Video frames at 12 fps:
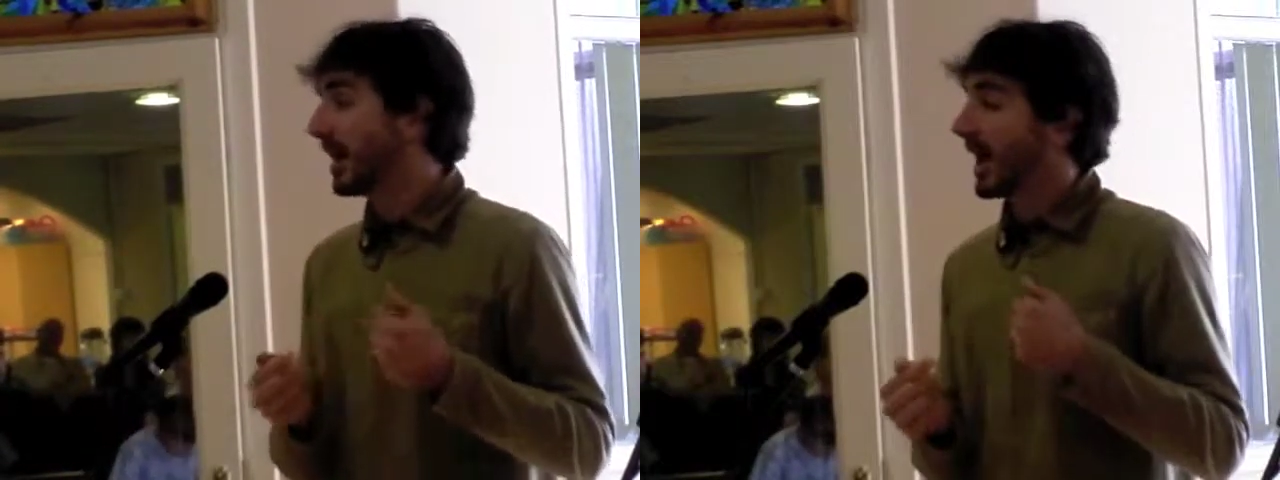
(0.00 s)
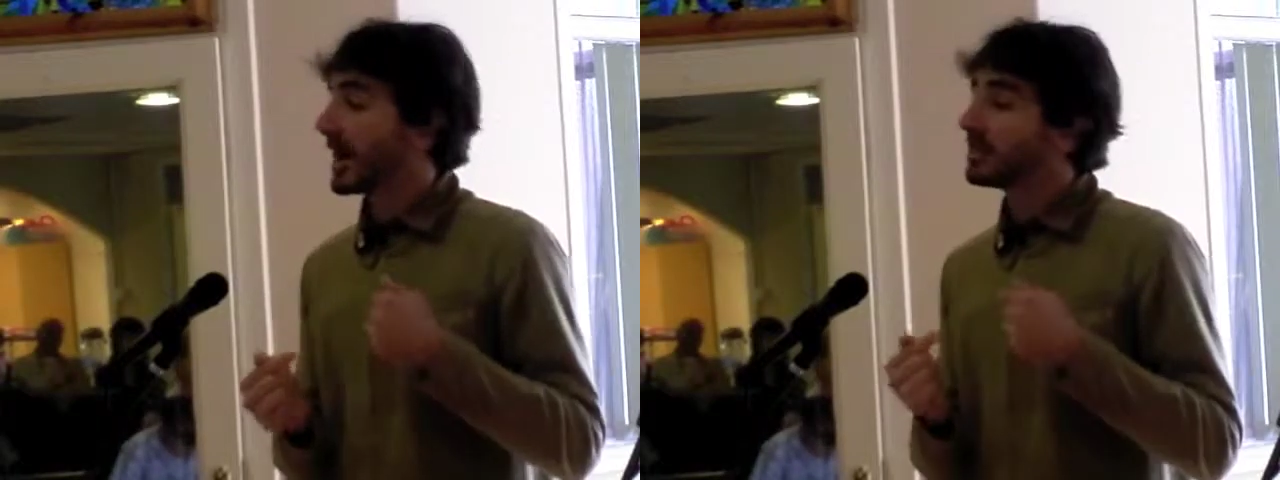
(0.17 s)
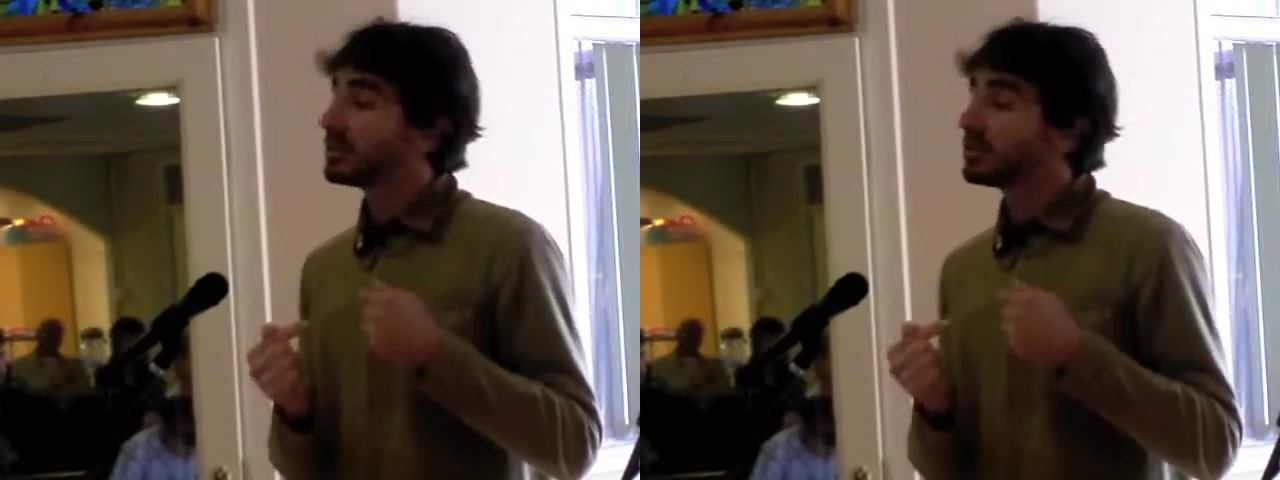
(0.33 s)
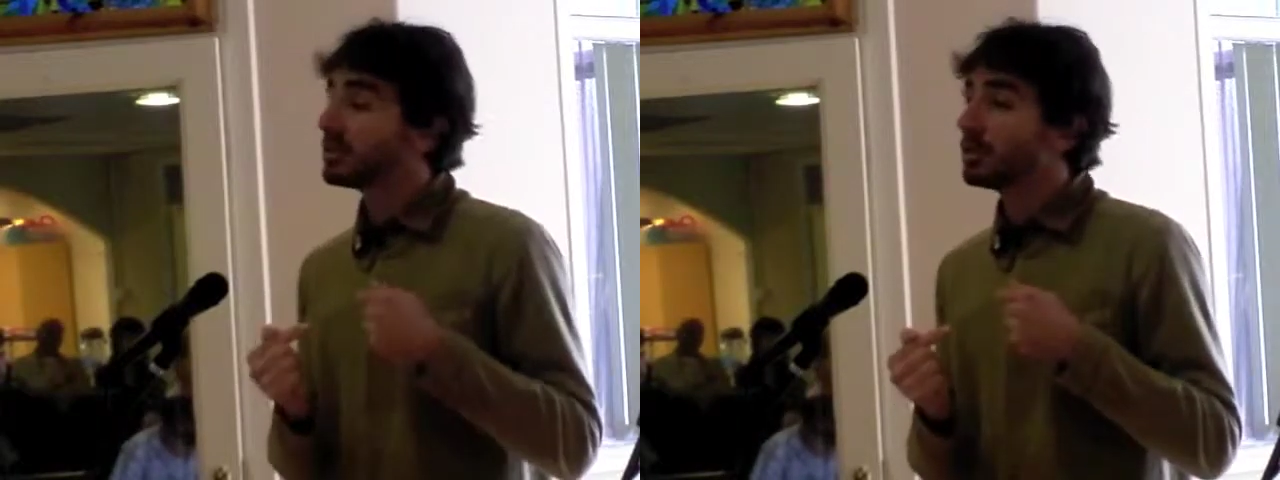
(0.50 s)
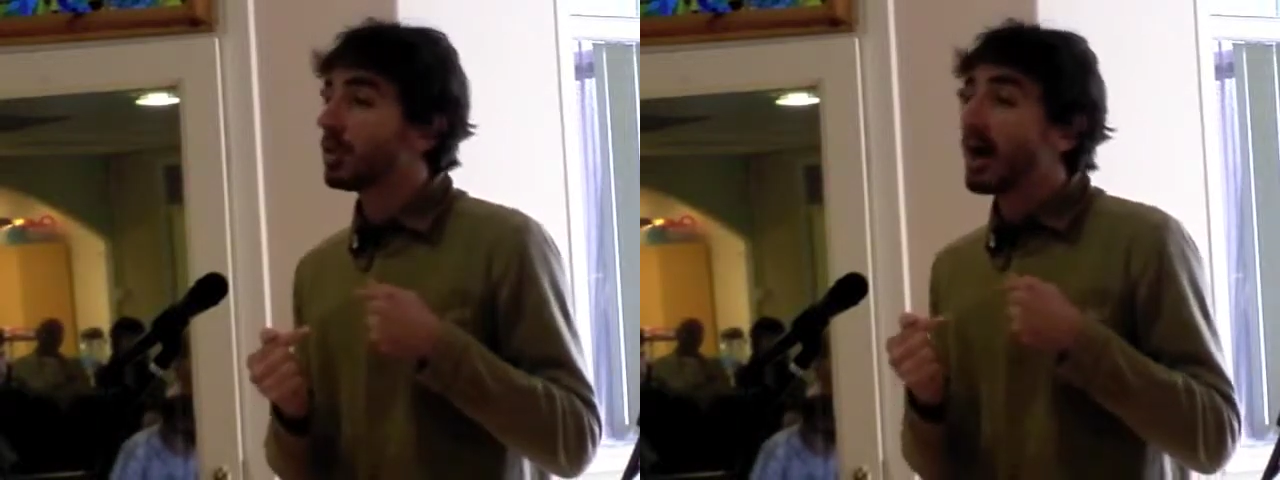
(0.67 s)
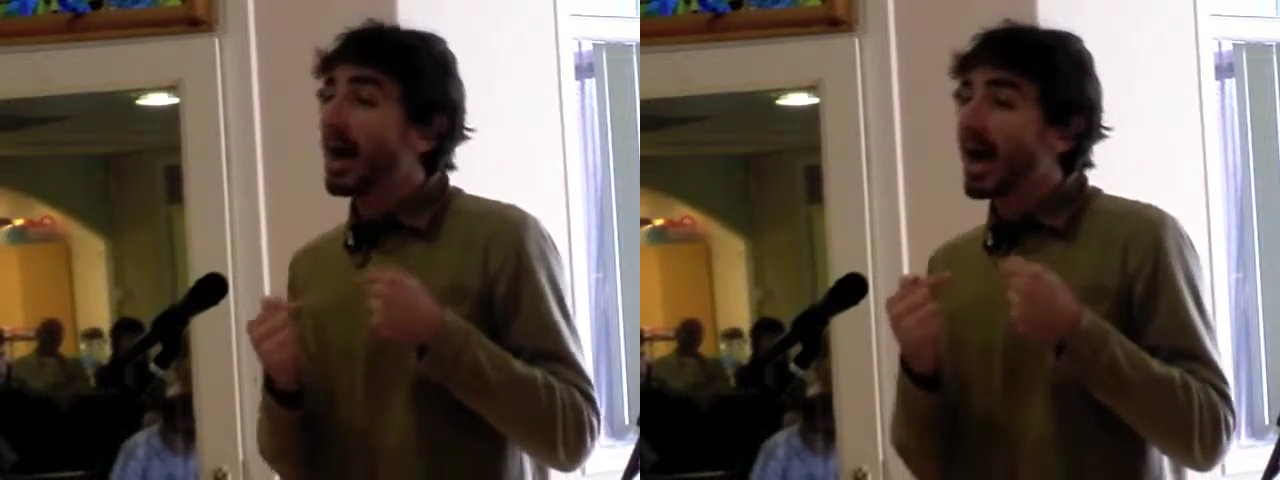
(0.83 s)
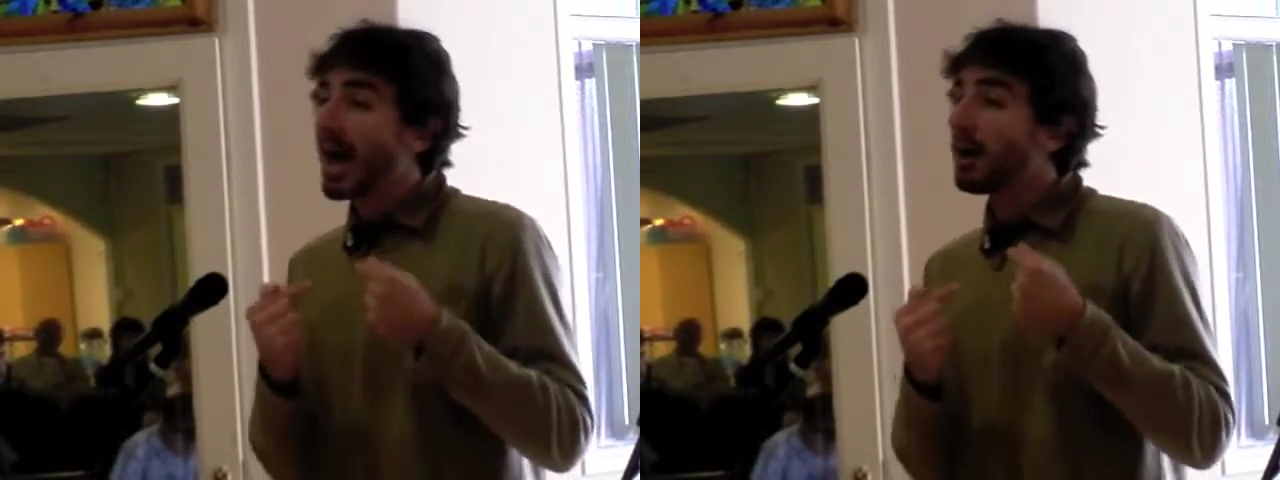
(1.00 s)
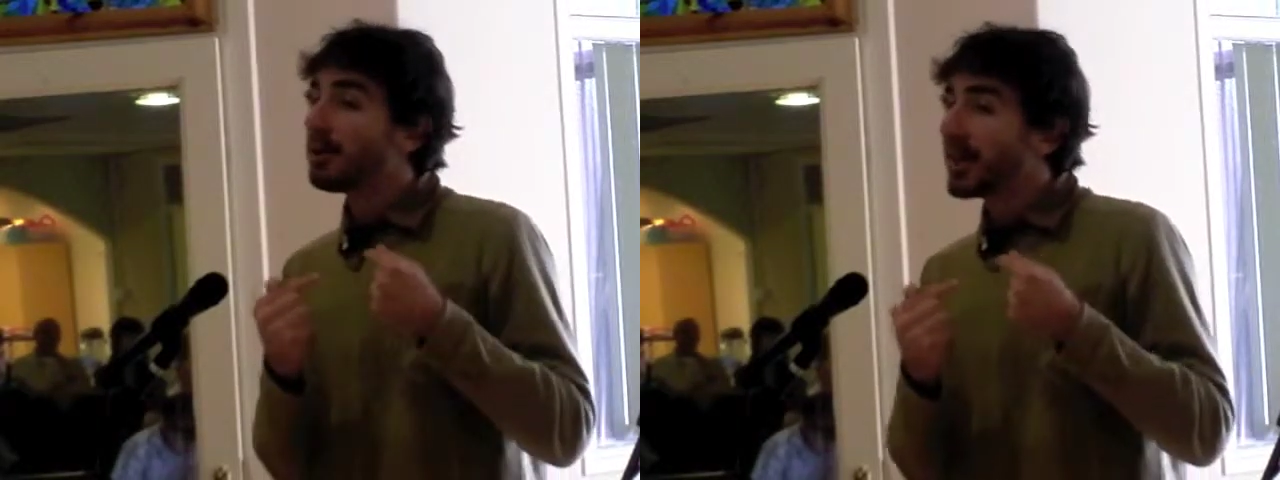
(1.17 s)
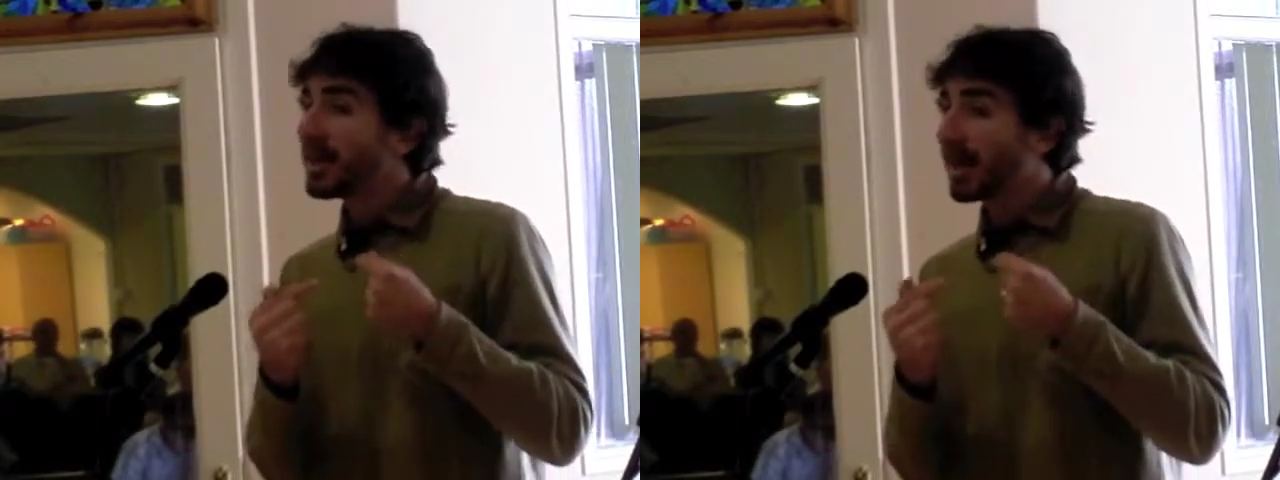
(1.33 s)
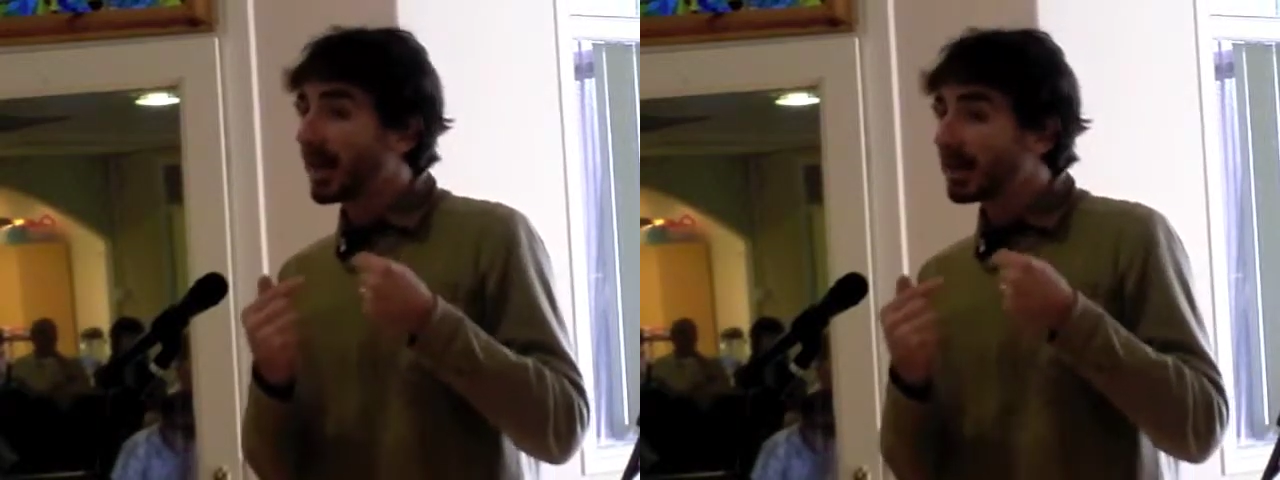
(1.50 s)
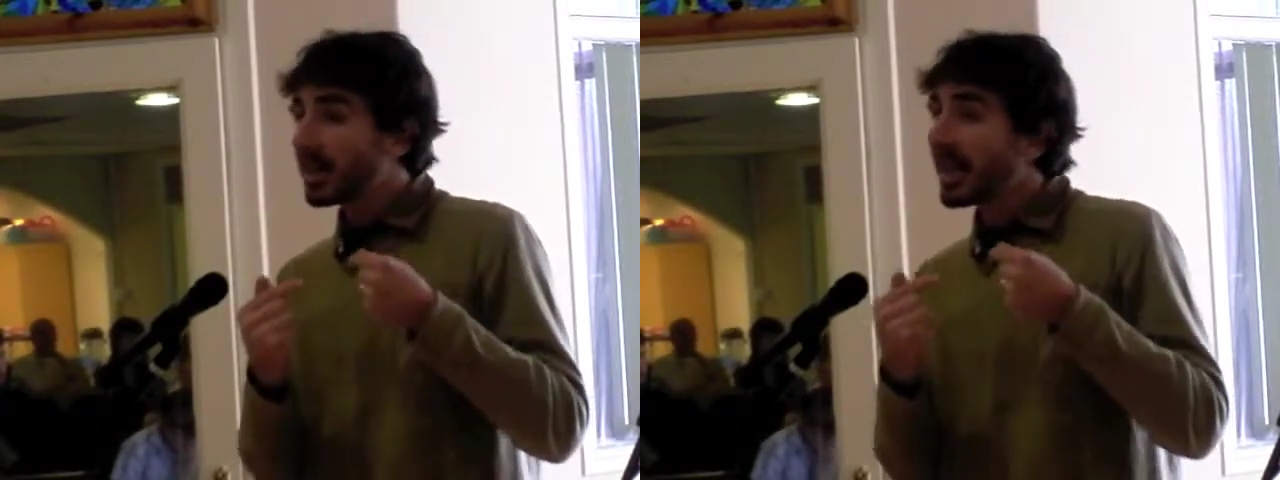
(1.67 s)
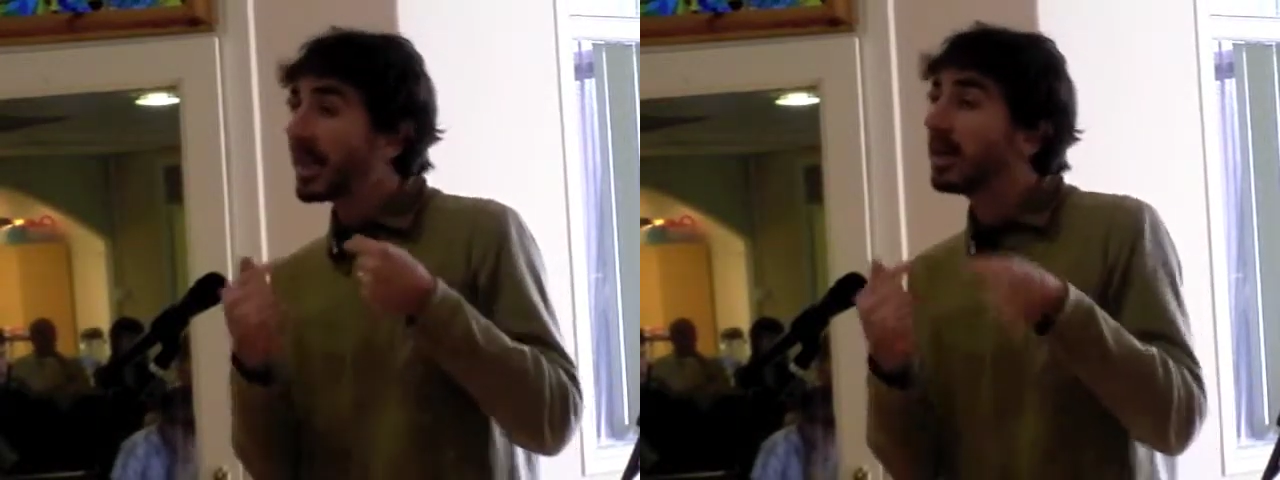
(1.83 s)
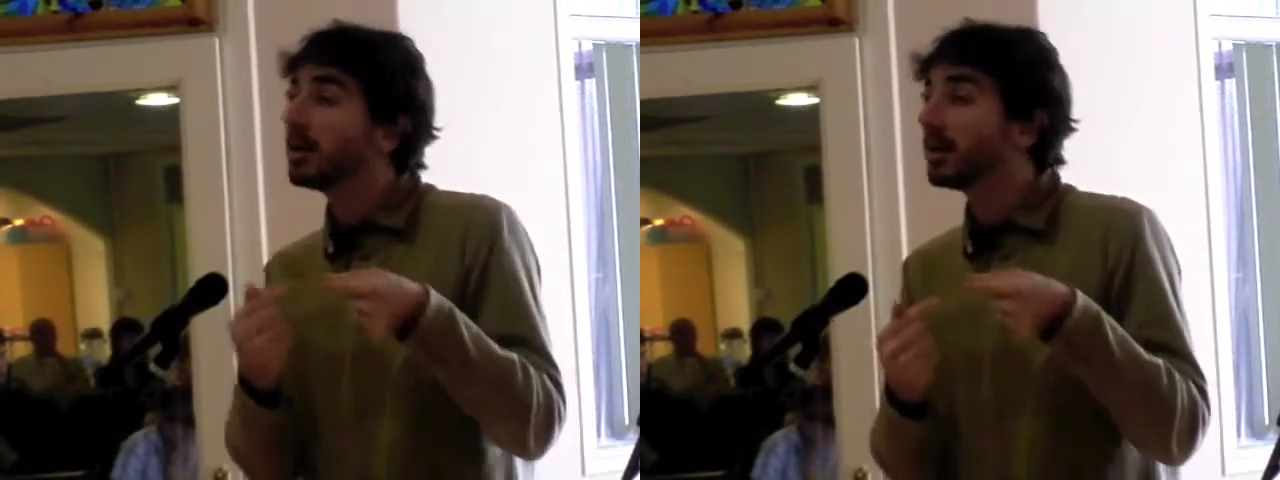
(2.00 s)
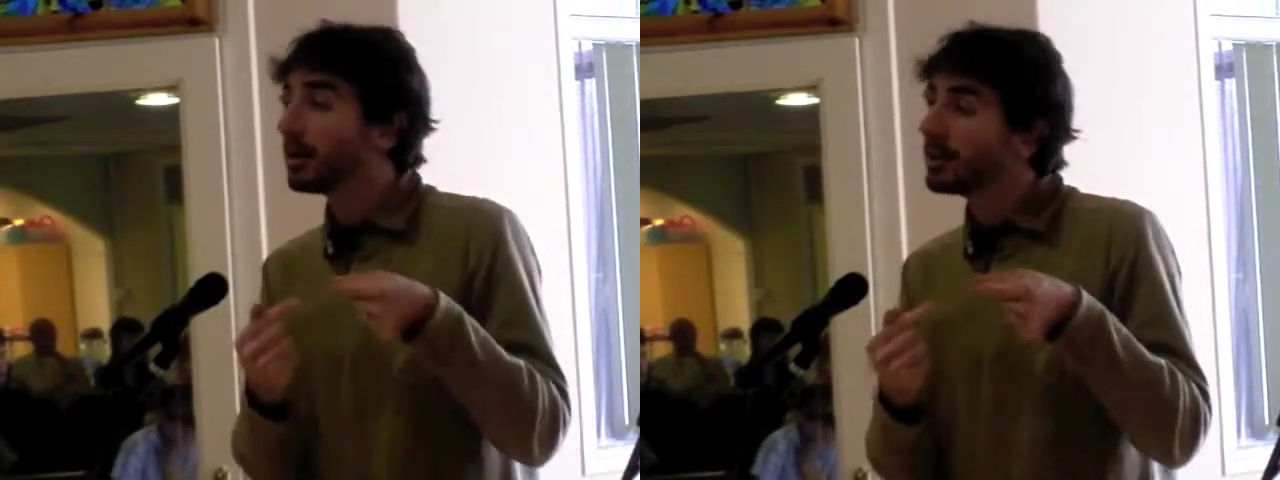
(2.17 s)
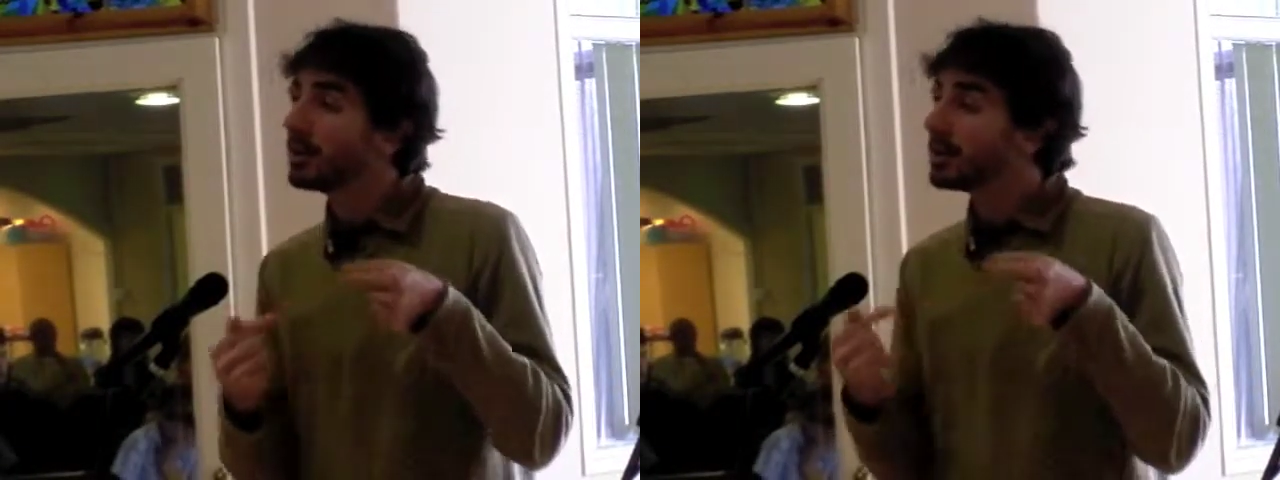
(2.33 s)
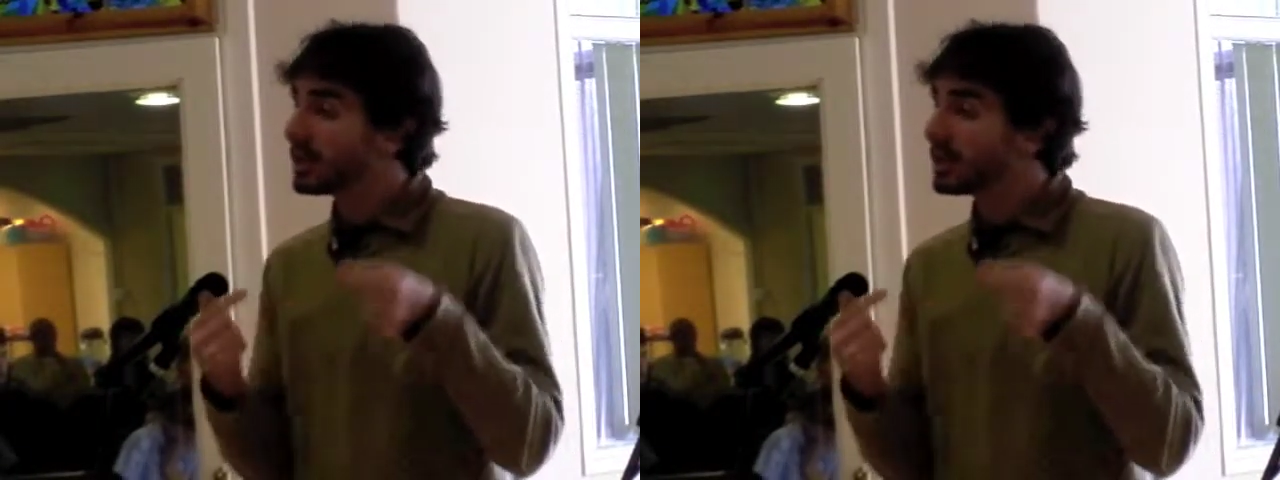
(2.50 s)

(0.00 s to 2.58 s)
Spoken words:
as to how they can kill